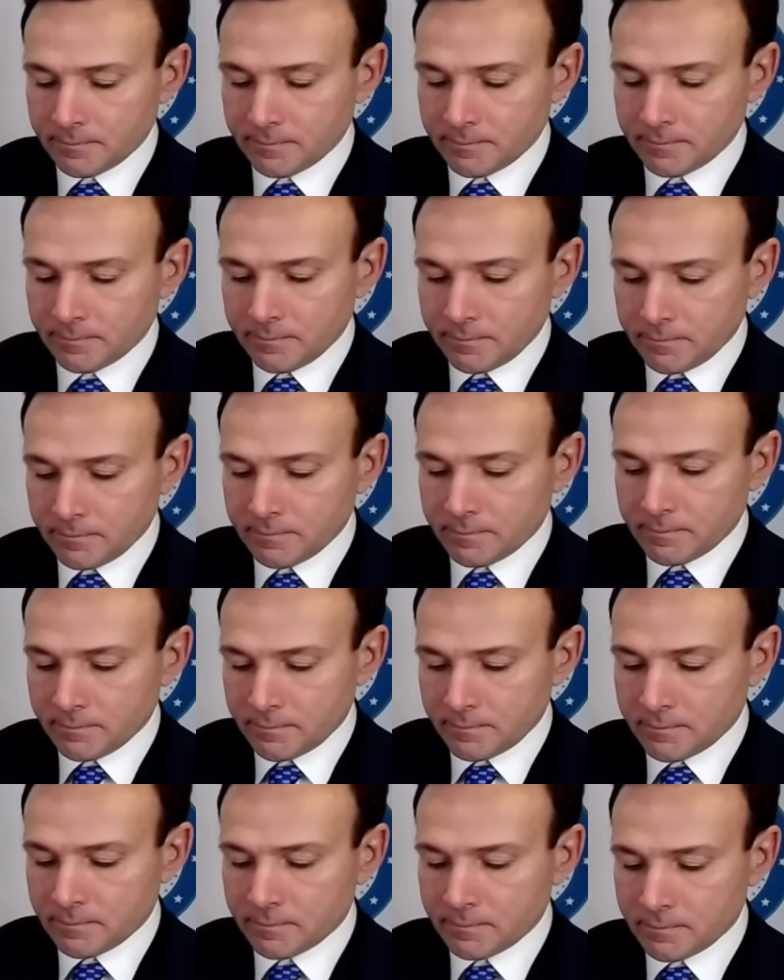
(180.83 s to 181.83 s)

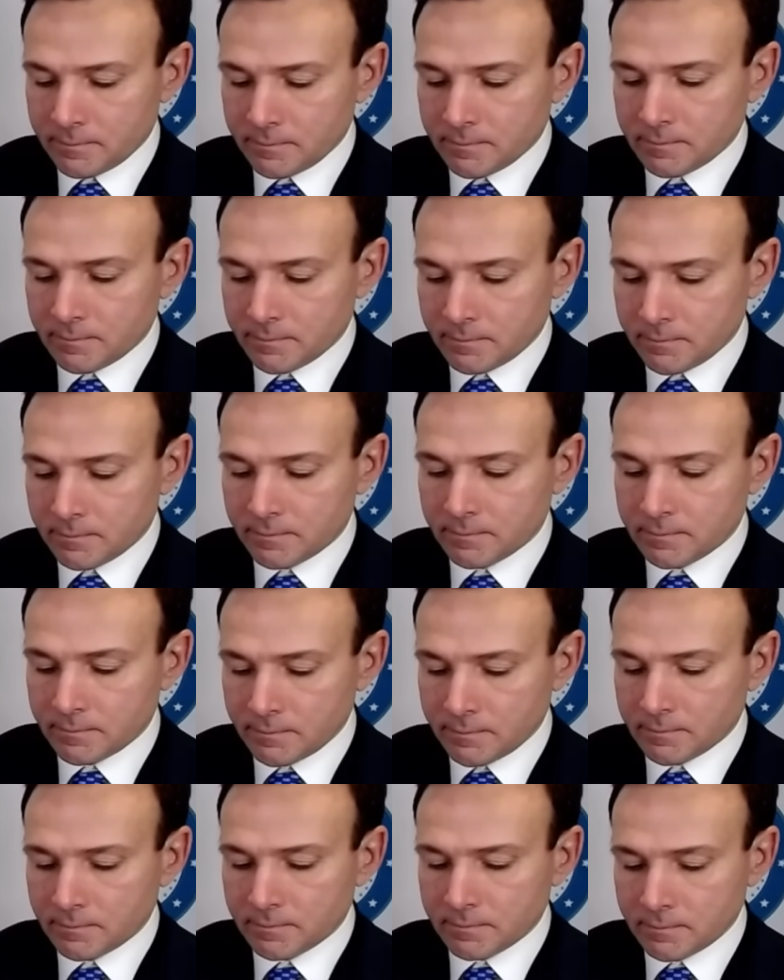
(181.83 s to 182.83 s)

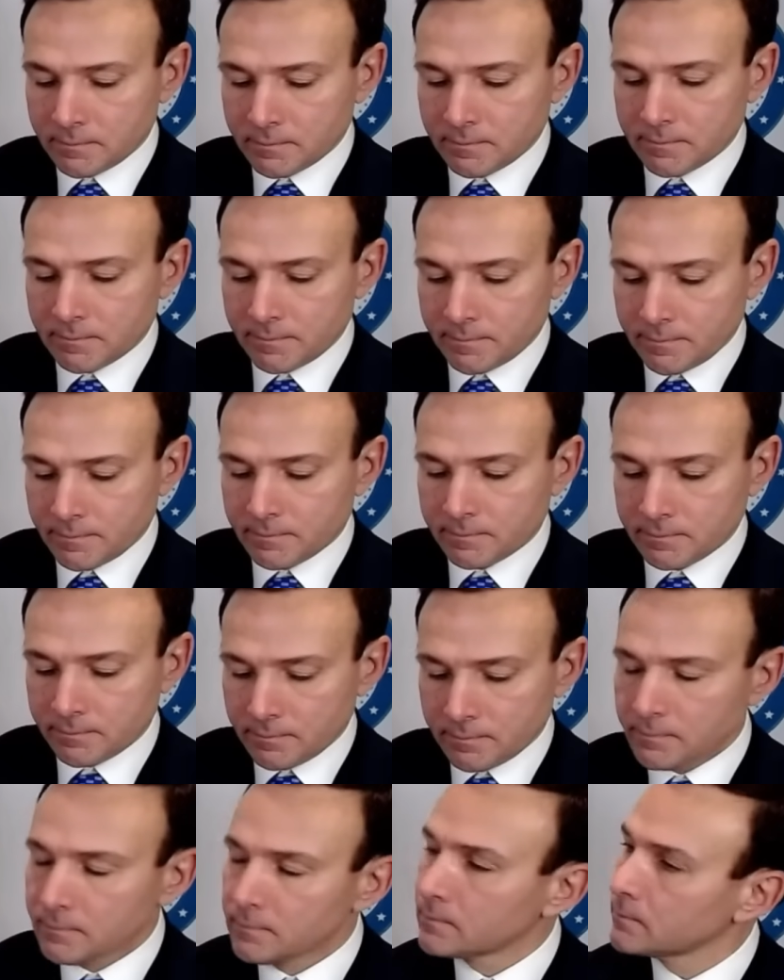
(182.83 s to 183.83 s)

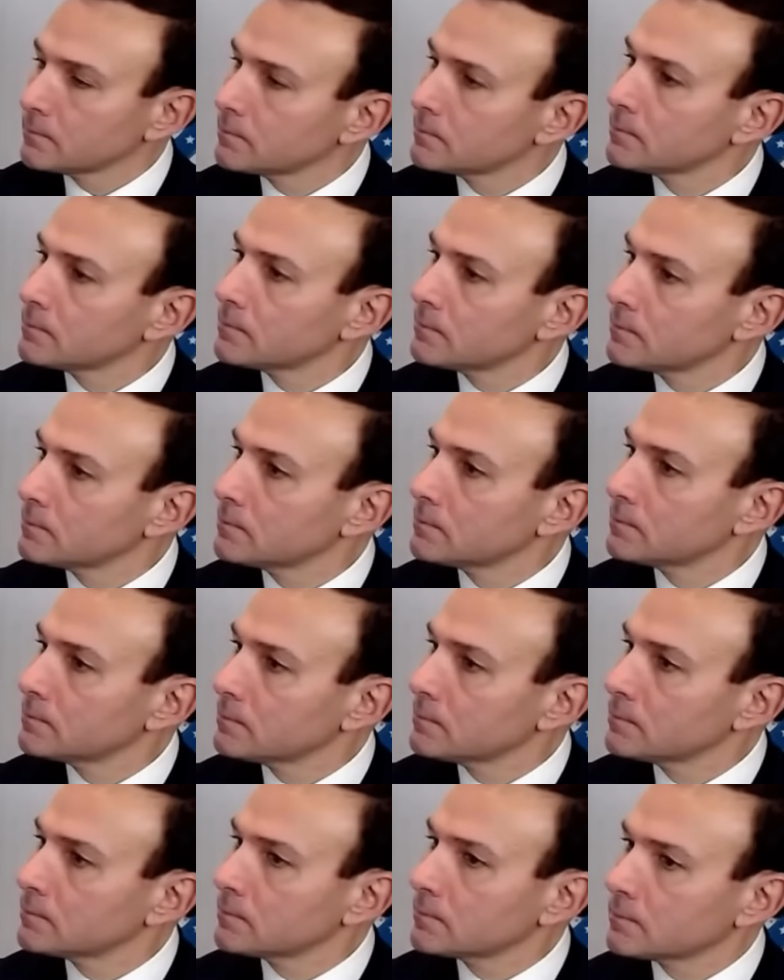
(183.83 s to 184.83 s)

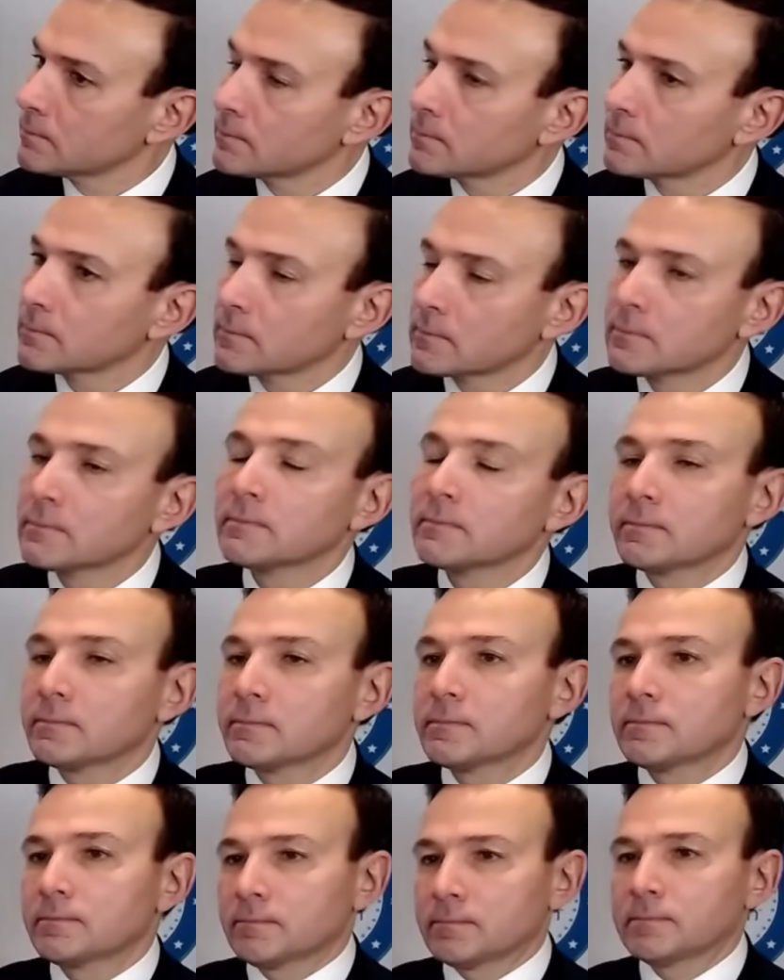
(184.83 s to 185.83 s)

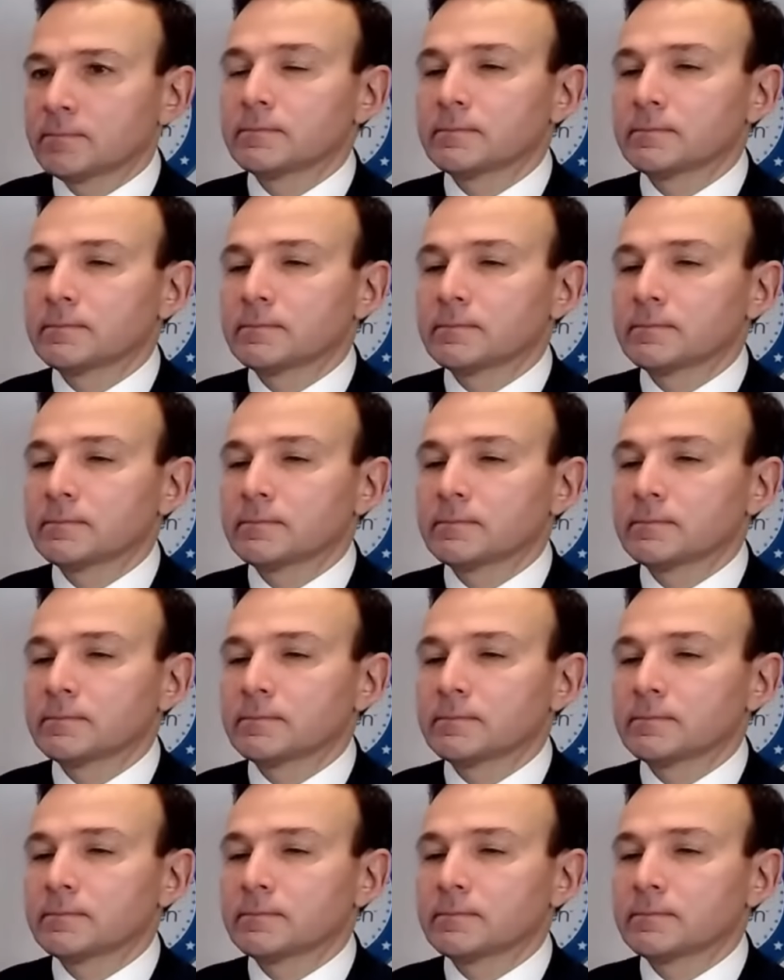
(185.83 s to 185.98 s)
No words are spoken by the person on screen.